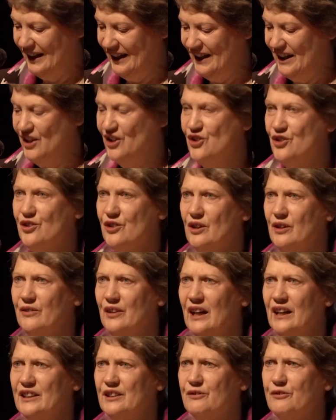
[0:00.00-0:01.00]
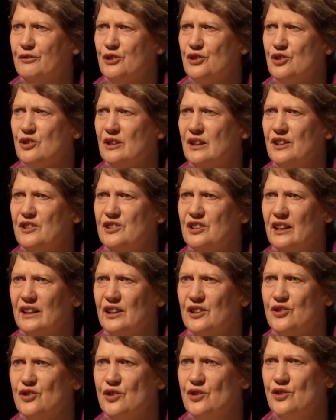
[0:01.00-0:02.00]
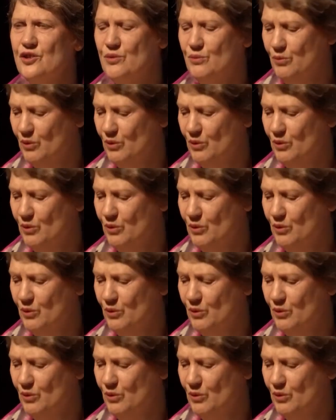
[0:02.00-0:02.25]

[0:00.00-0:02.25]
age of artificial intelligence